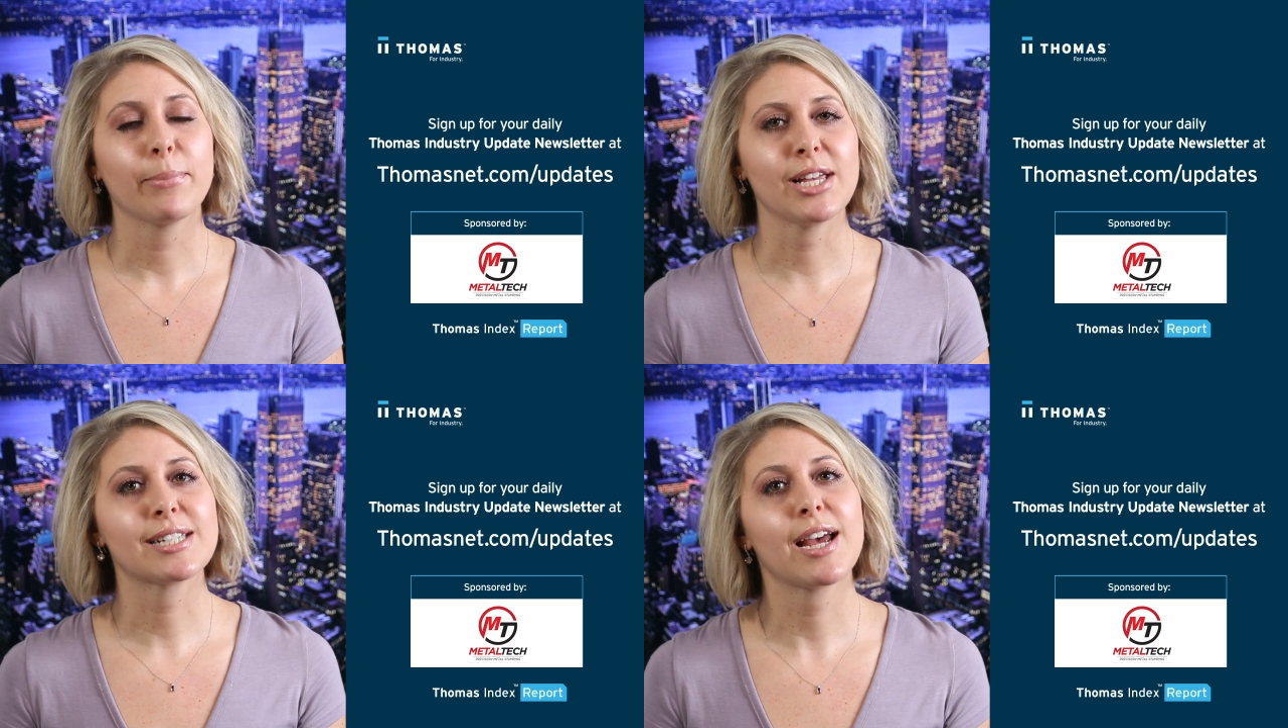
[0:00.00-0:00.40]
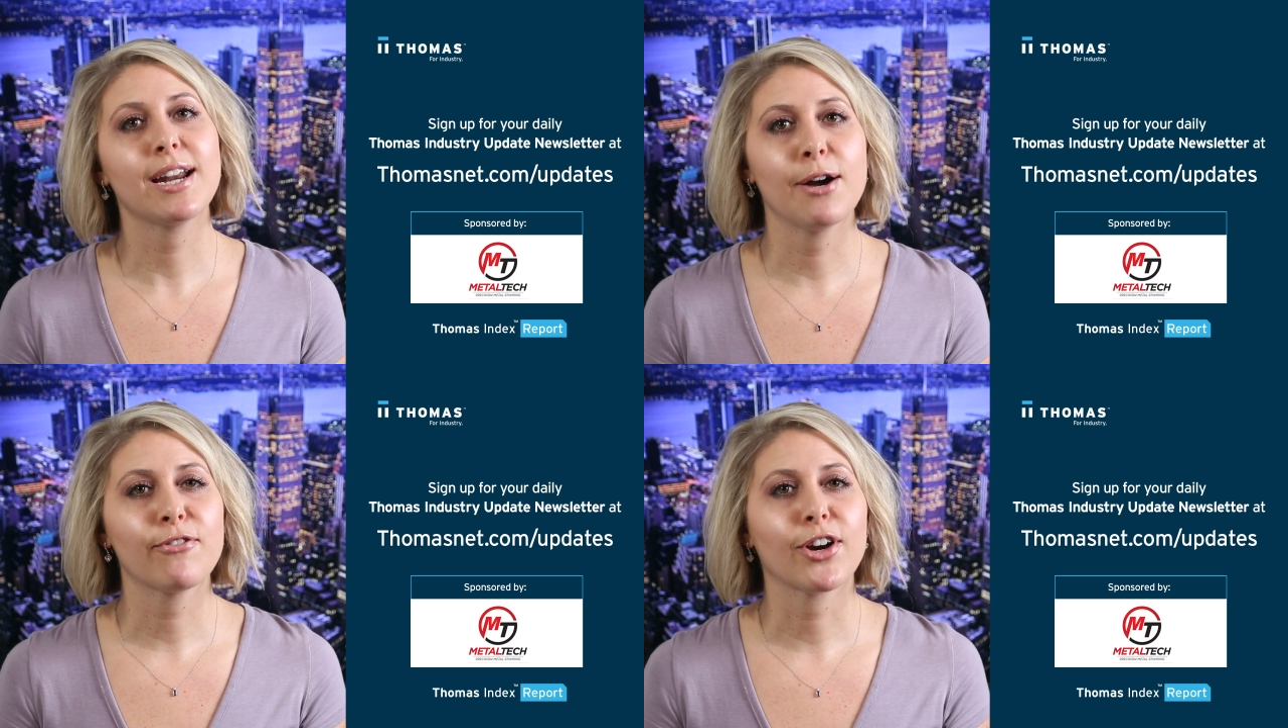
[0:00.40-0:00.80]
please
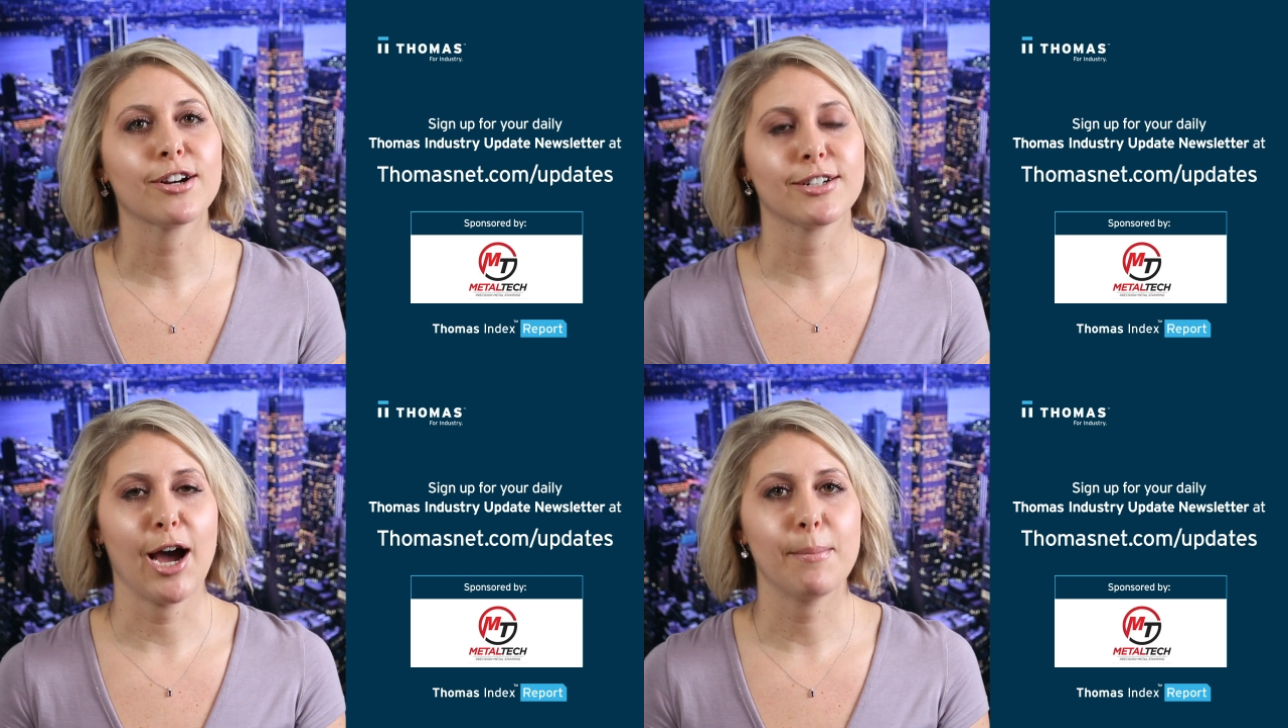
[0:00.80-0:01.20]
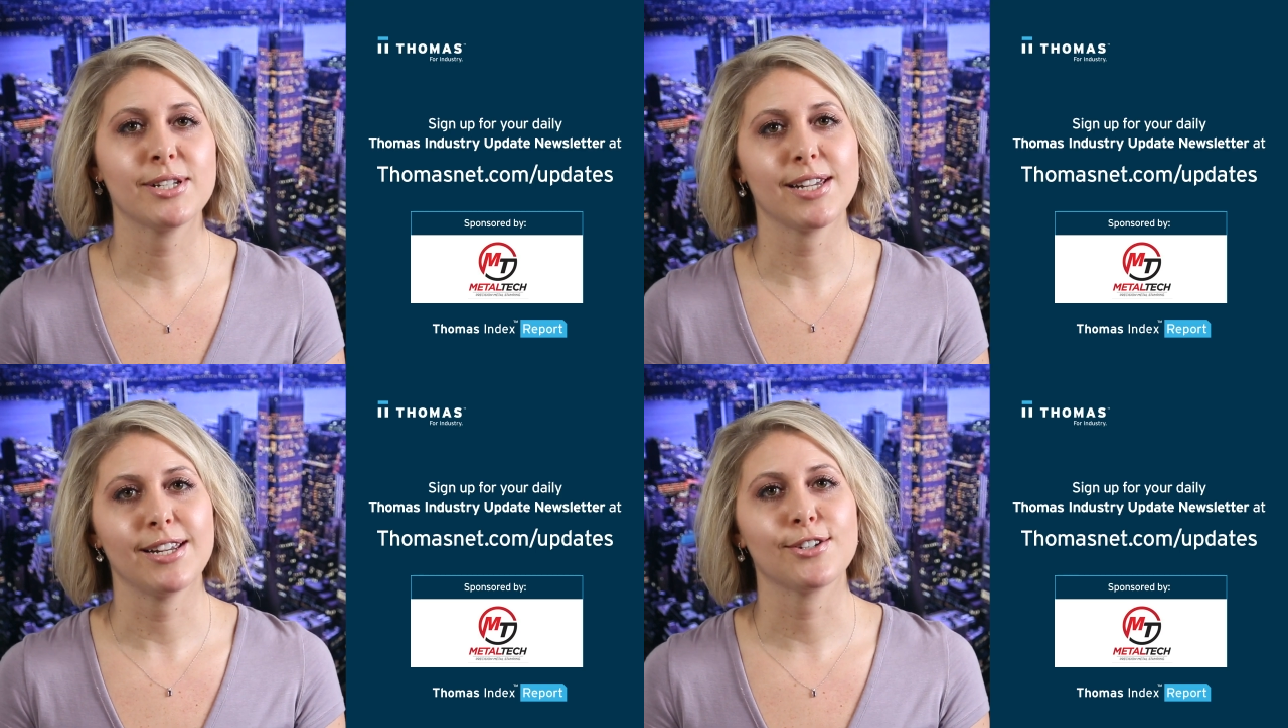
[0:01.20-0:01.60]
sign up for our
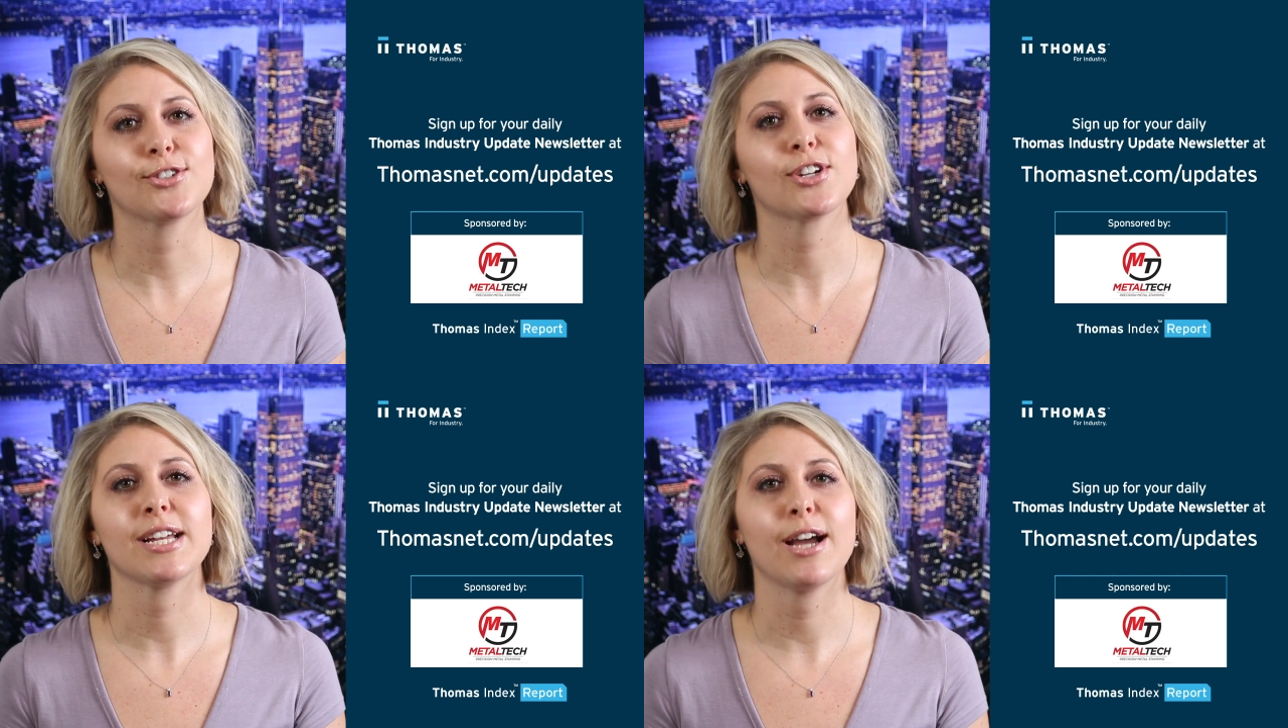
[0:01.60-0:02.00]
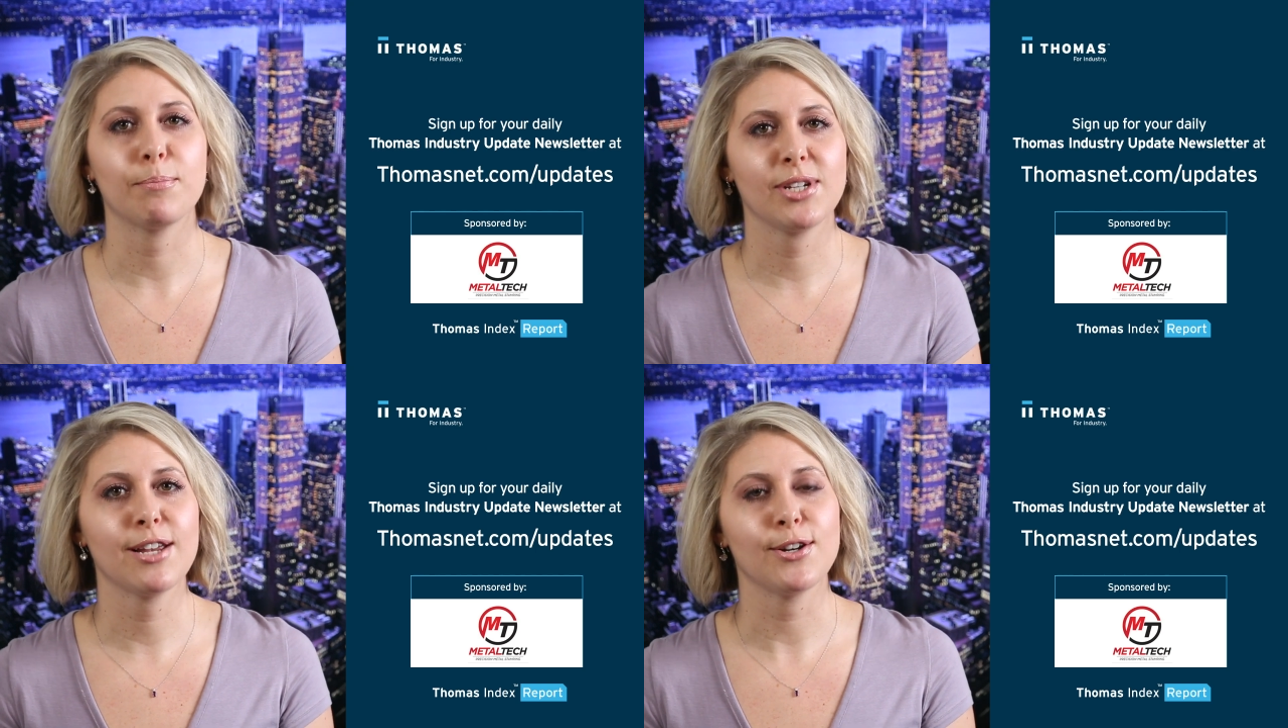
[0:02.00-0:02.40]
Thomas Industry
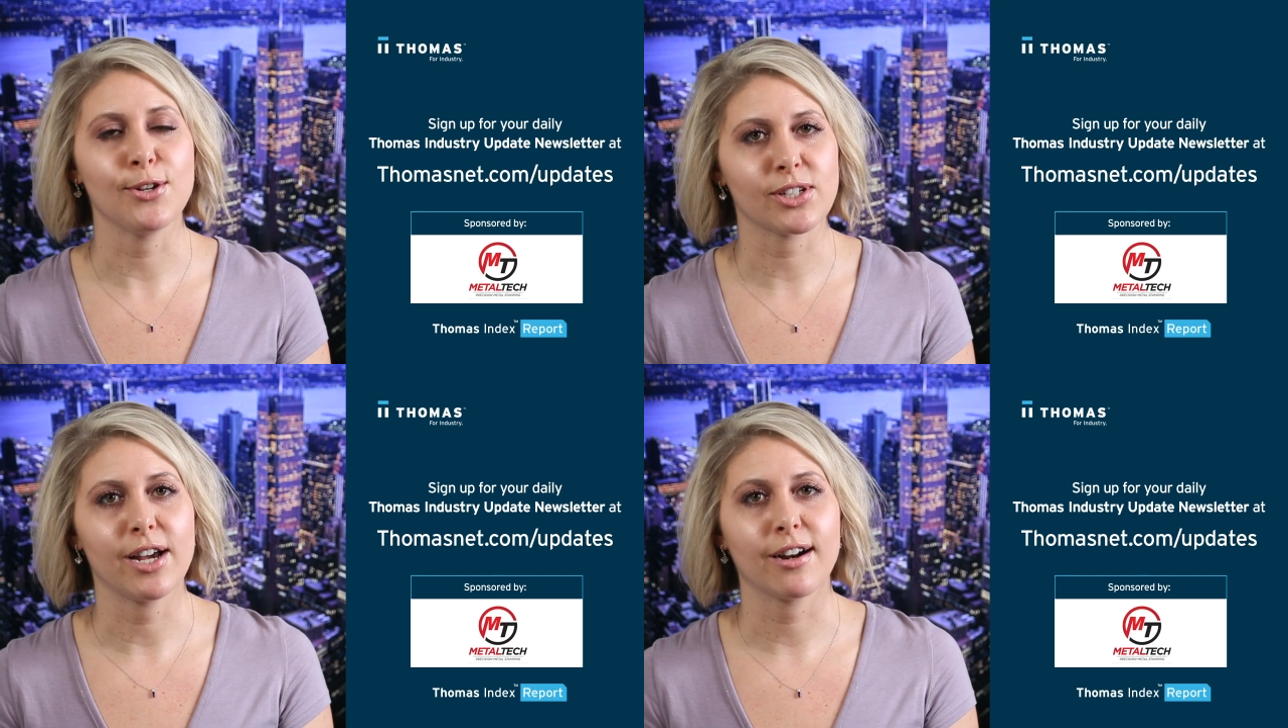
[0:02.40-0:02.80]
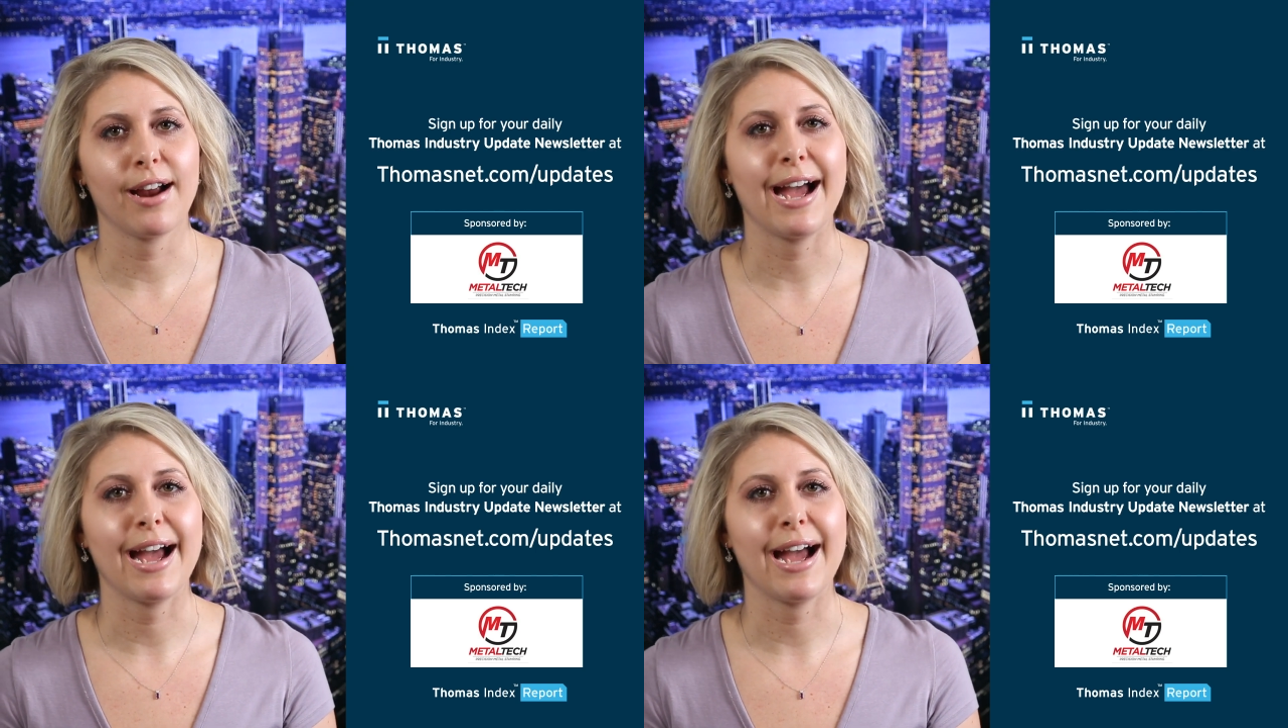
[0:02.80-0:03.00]
Update newsletter